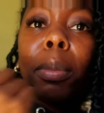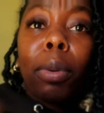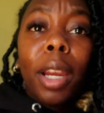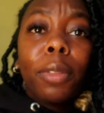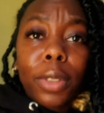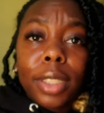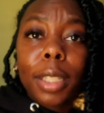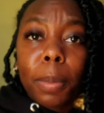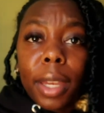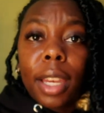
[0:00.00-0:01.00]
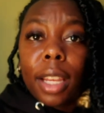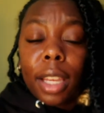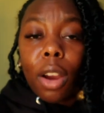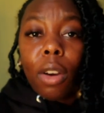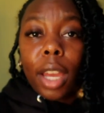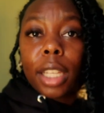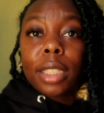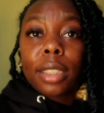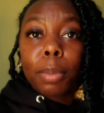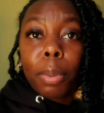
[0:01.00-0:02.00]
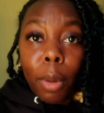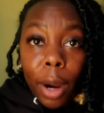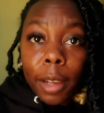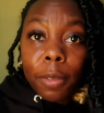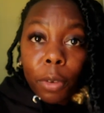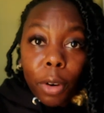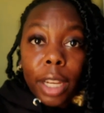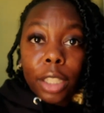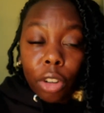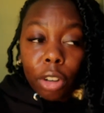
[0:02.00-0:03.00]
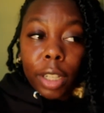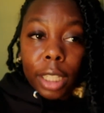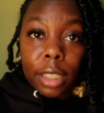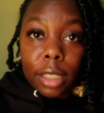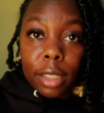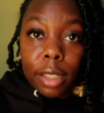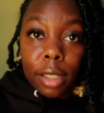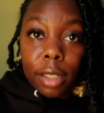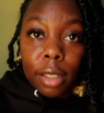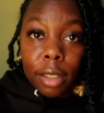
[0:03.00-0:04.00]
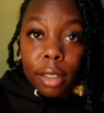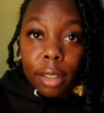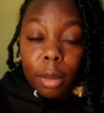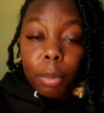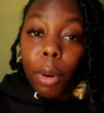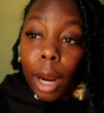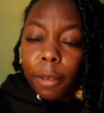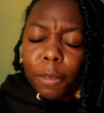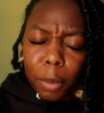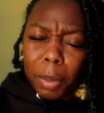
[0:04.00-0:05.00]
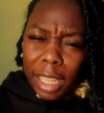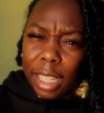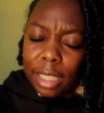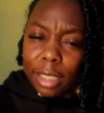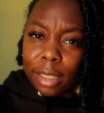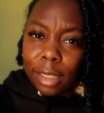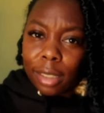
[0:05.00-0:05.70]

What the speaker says: Pray for stability, okay? Pray for endurance. Pray for peace.